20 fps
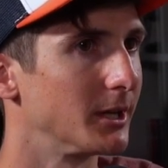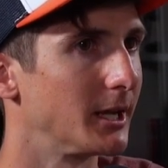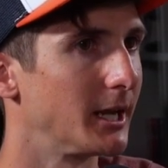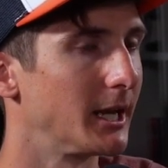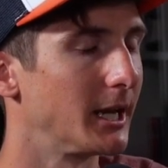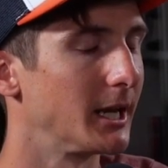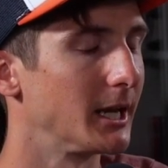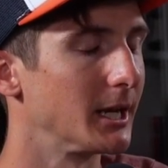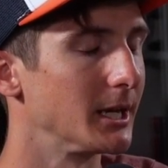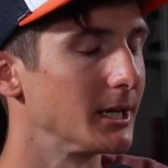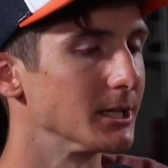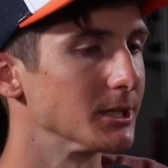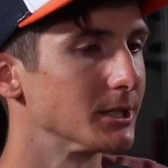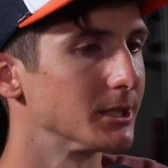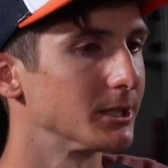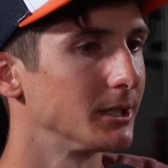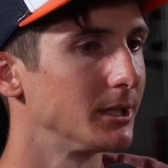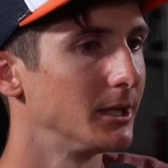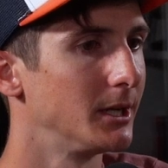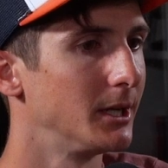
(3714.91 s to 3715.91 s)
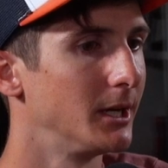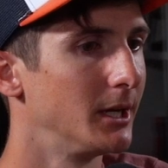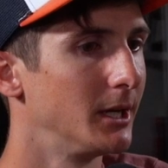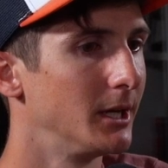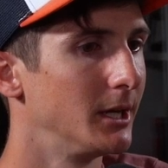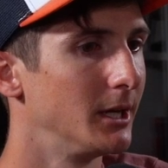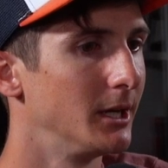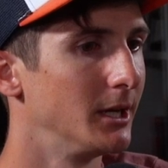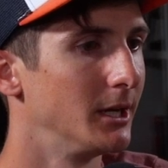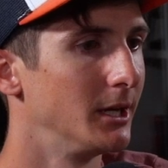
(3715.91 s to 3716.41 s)
And
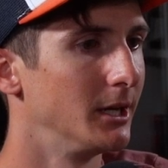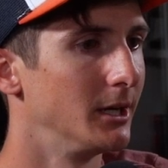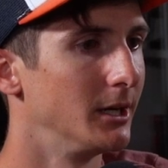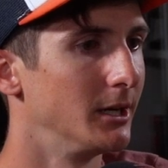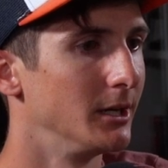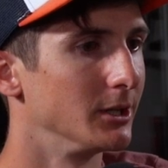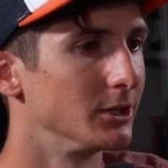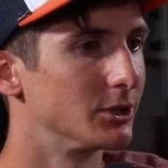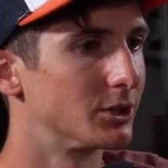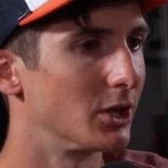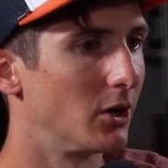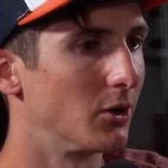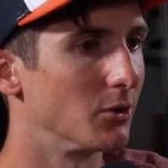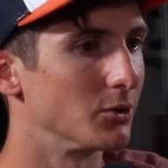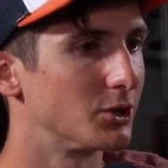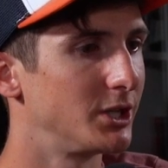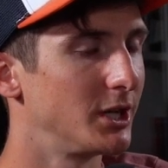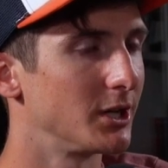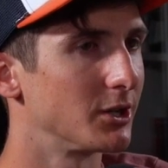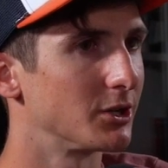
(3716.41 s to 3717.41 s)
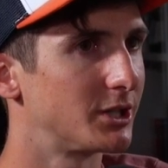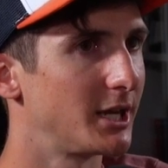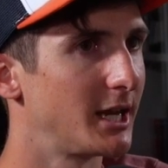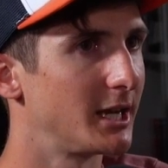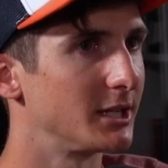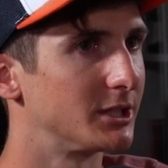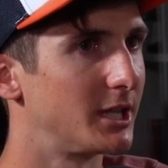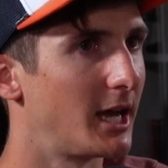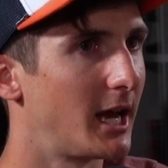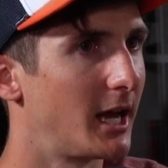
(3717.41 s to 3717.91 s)
so she
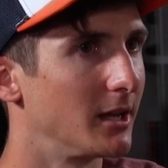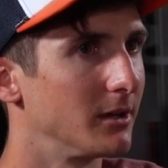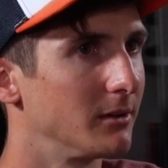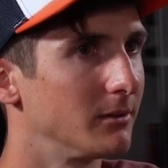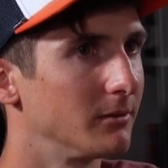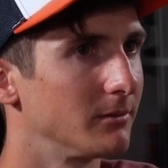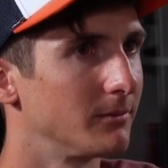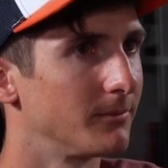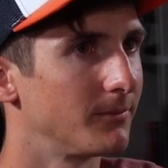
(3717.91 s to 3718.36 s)
understands that,